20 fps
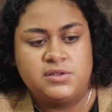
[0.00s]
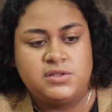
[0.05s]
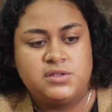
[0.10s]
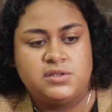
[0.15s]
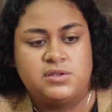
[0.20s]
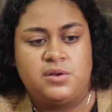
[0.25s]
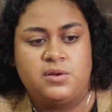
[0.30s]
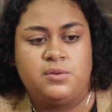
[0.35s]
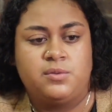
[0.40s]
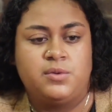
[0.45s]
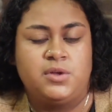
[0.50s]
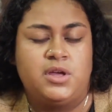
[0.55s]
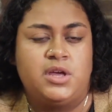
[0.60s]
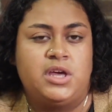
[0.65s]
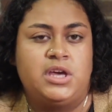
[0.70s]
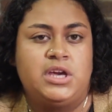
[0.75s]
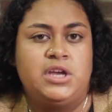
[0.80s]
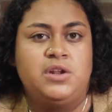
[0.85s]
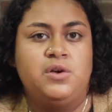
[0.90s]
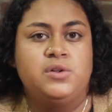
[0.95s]
So,
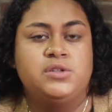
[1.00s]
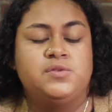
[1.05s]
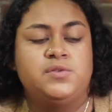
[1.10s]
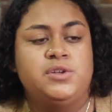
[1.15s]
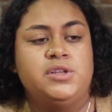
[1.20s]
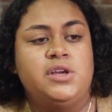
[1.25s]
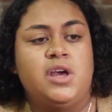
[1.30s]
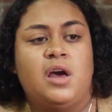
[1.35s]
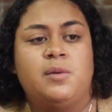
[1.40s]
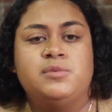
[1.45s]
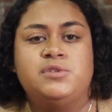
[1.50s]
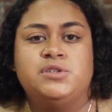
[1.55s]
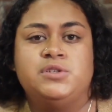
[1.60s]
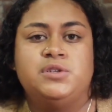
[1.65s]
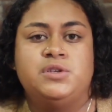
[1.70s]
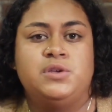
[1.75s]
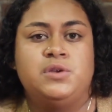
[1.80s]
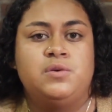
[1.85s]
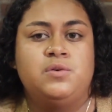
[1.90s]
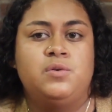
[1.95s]
it's really up to
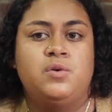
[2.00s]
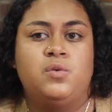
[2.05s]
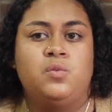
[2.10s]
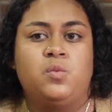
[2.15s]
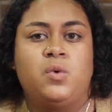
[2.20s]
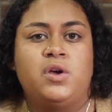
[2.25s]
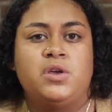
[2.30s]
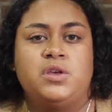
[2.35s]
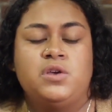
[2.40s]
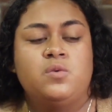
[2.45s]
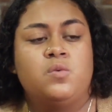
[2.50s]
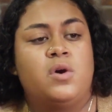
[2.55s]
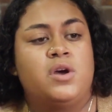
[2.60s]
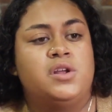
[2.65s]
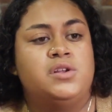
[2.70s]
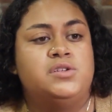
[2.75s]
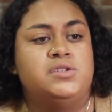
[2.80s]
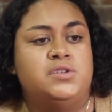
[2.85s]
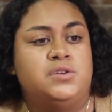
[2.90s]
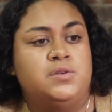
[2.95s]
you and what you want to
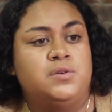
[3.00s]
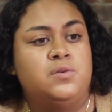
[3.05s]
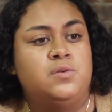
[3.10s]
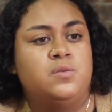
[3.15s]
do.